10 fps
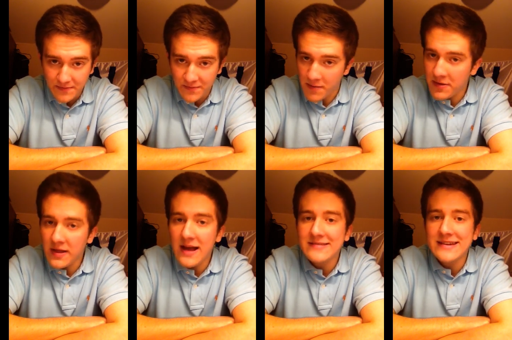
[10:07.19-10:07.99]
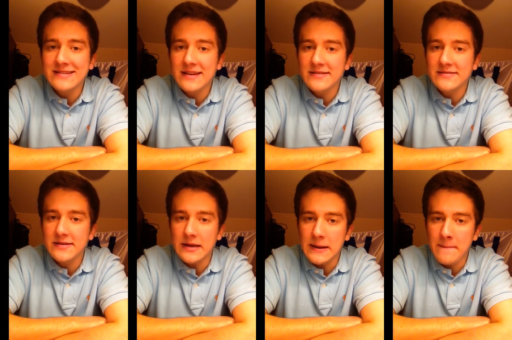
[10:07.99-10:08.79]
from Pulaski,
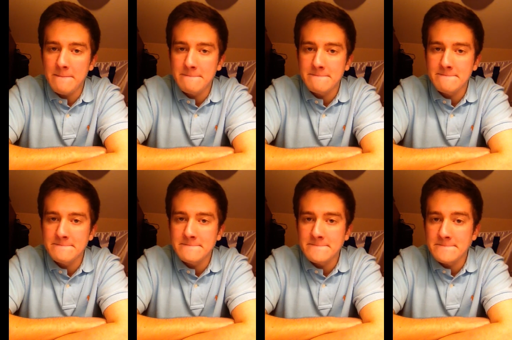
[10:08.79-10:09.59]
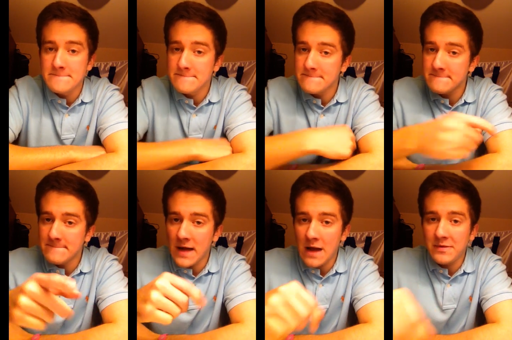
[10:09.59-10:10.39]
Tennessee,
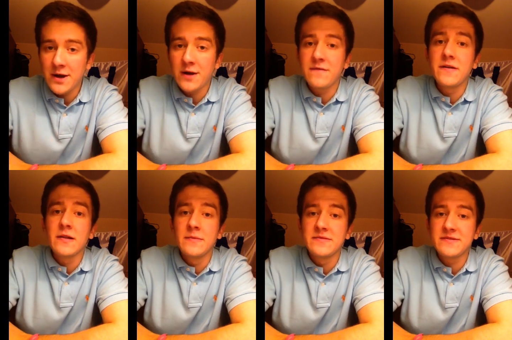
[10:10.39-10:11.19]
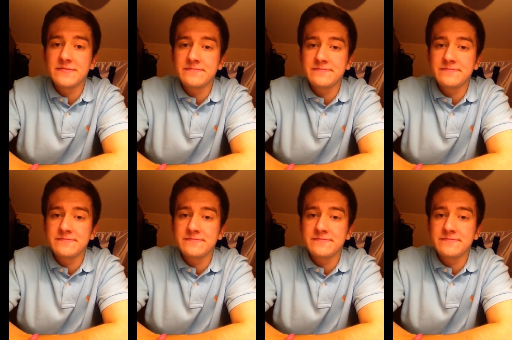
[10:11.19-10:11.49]
I'm Derek Phillips,